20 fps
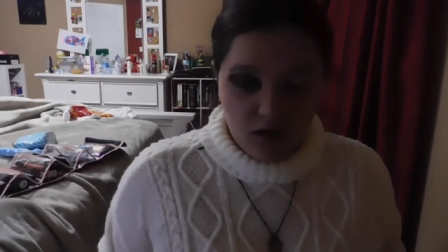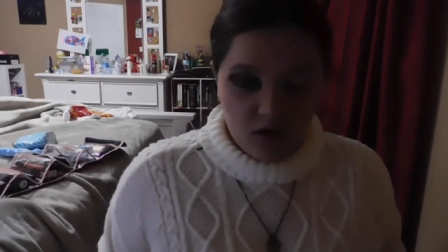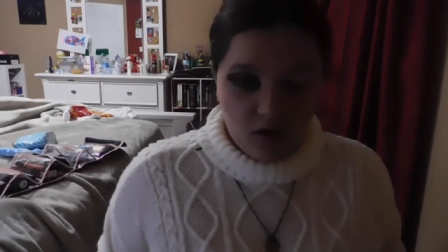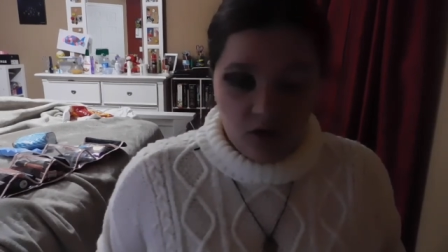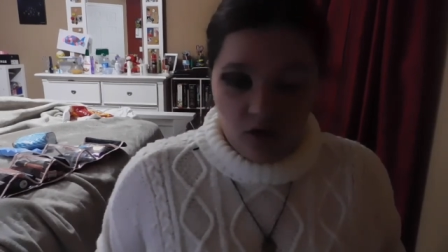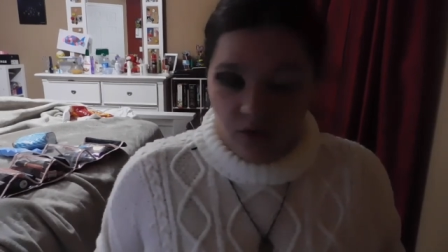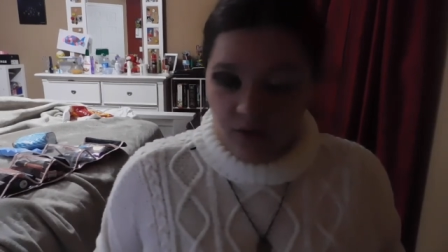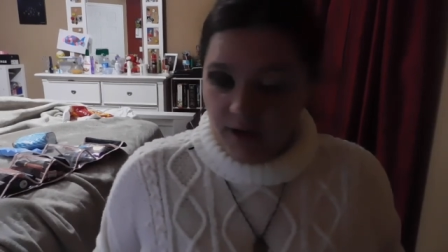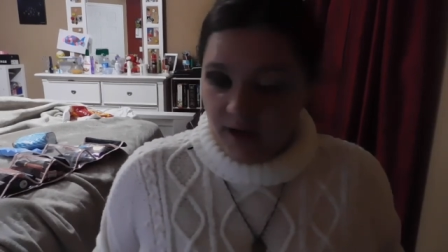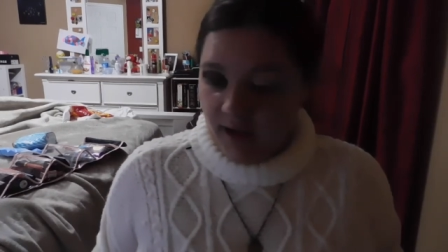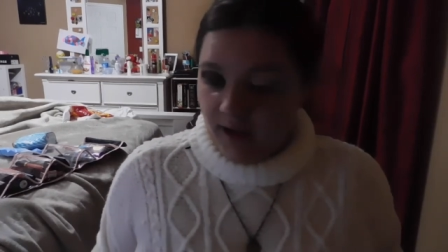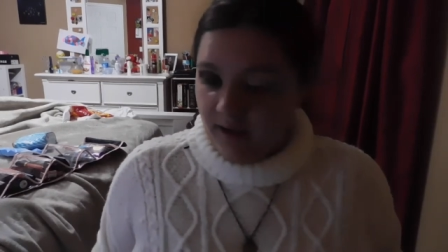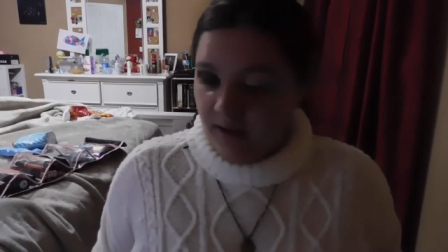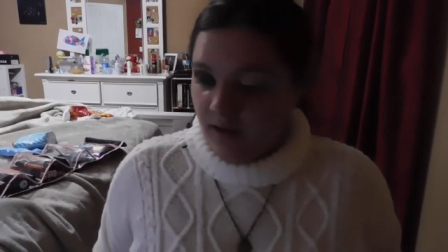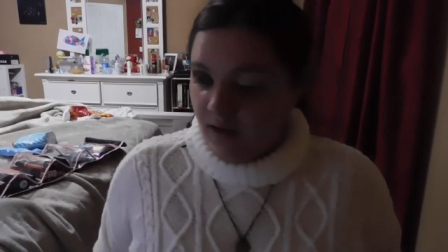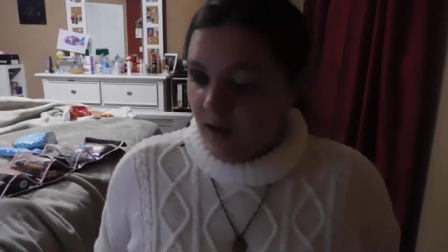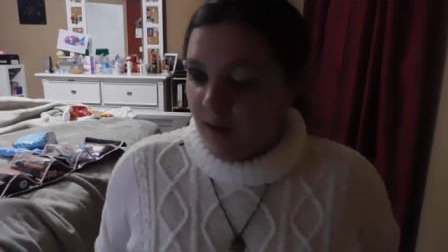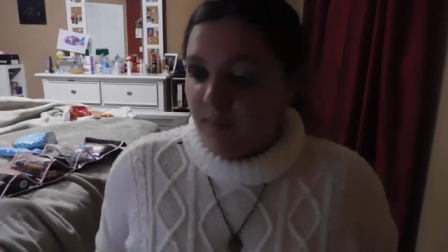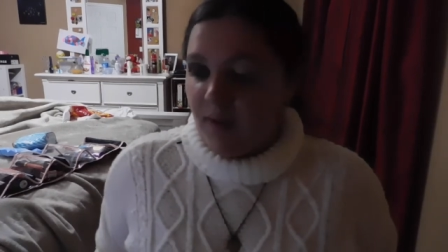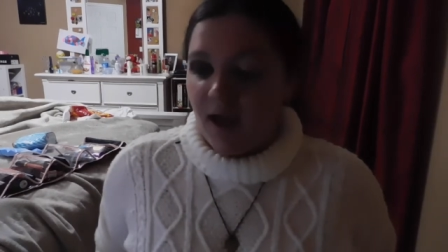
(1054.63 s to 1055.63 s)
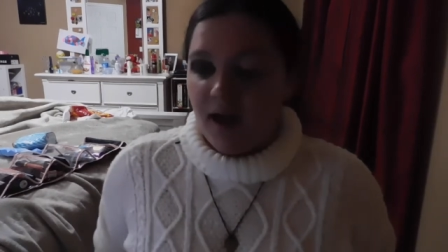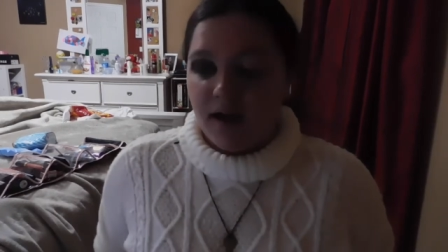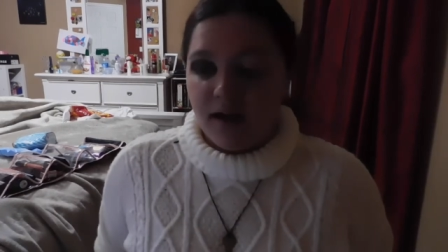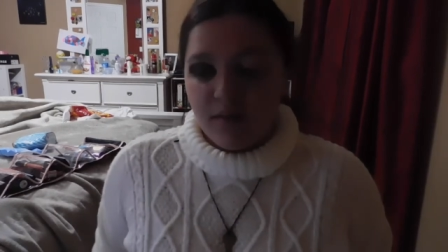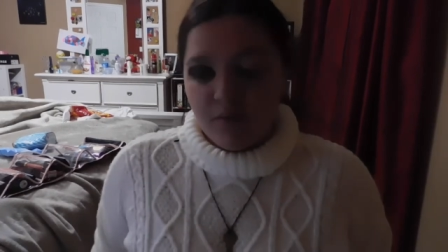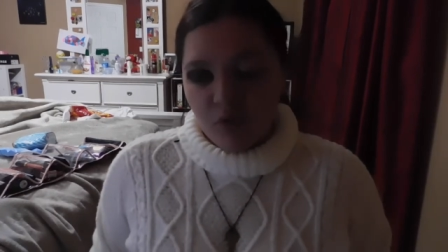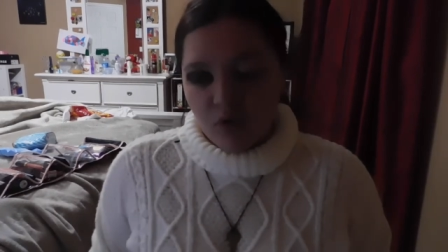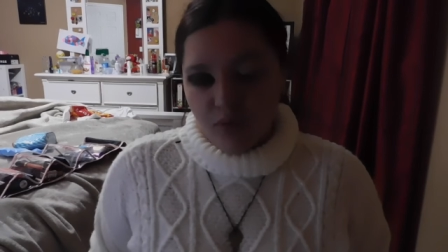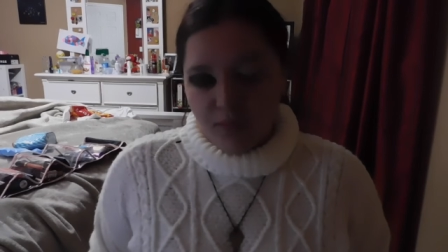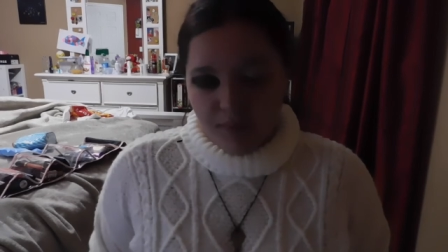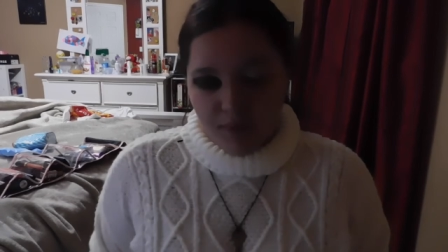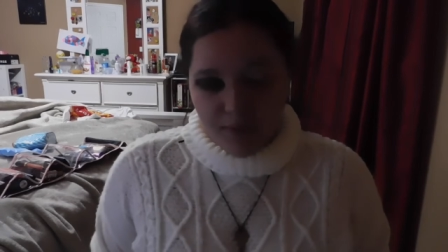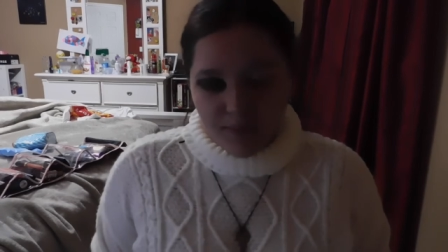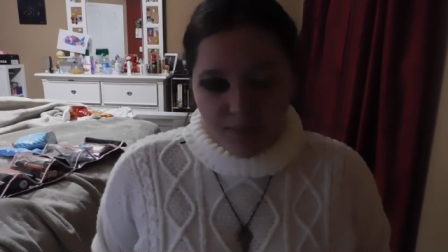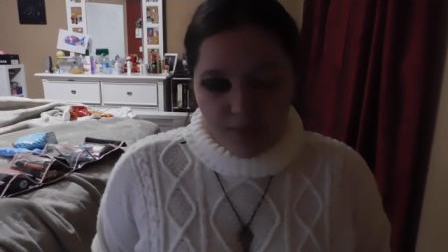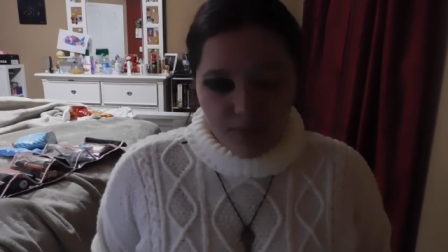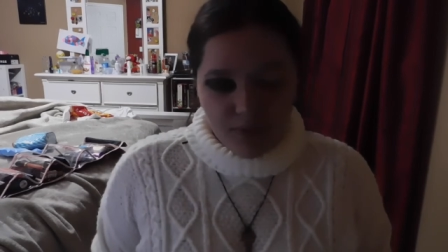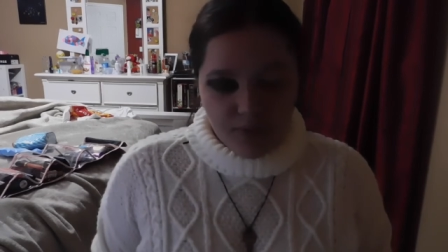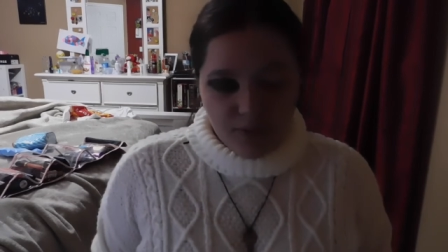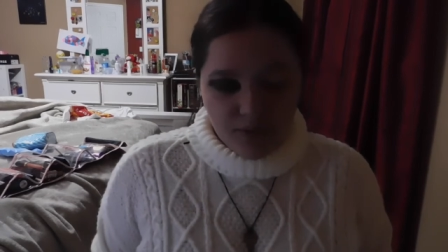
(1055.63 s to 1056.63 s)
okay, I'm adding more
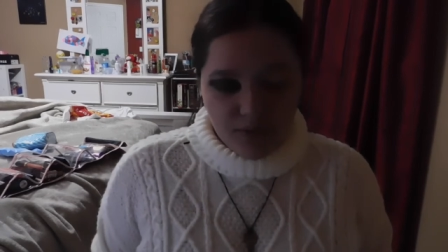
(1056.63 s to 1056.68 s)
purple